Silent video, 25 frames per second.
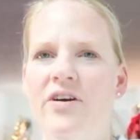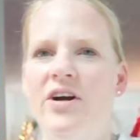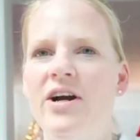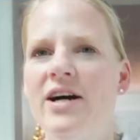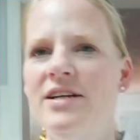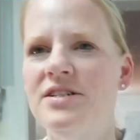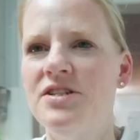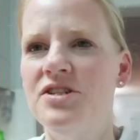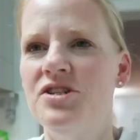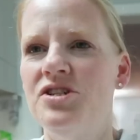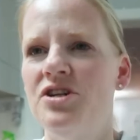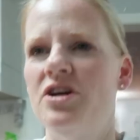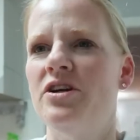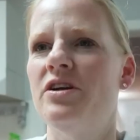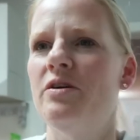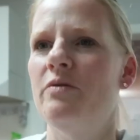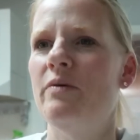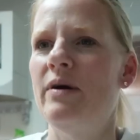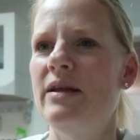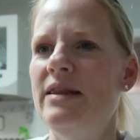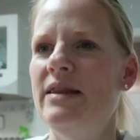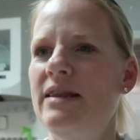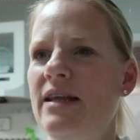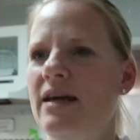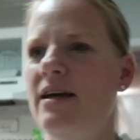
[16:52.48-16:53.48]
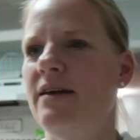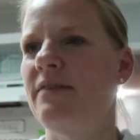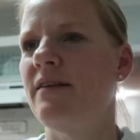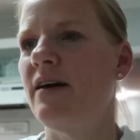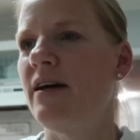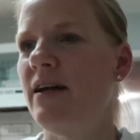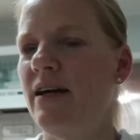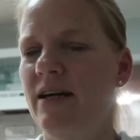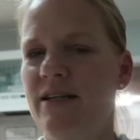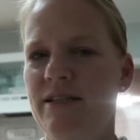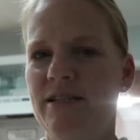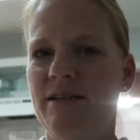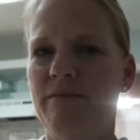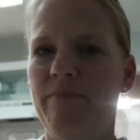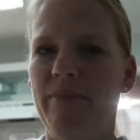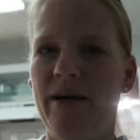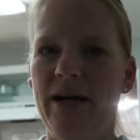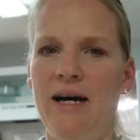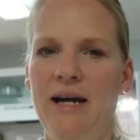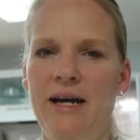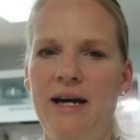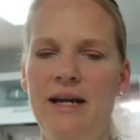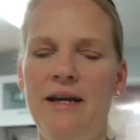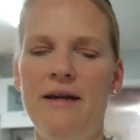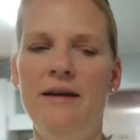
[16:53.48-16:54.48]
forgot to show you one thing that I did
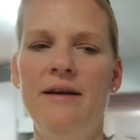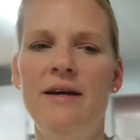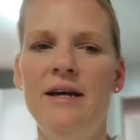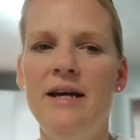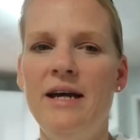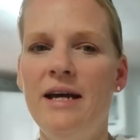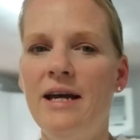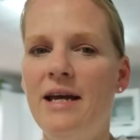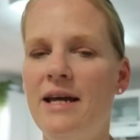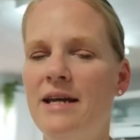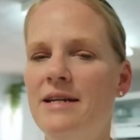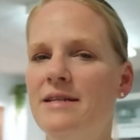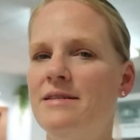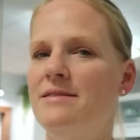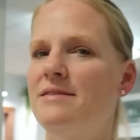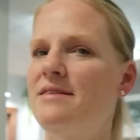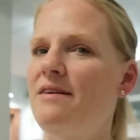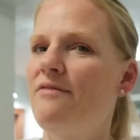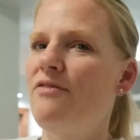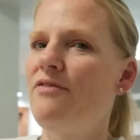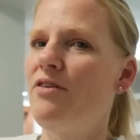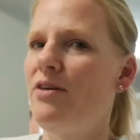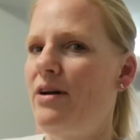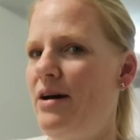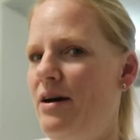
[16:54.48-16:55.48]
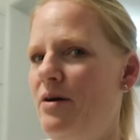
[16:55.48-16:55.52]
buy. It is several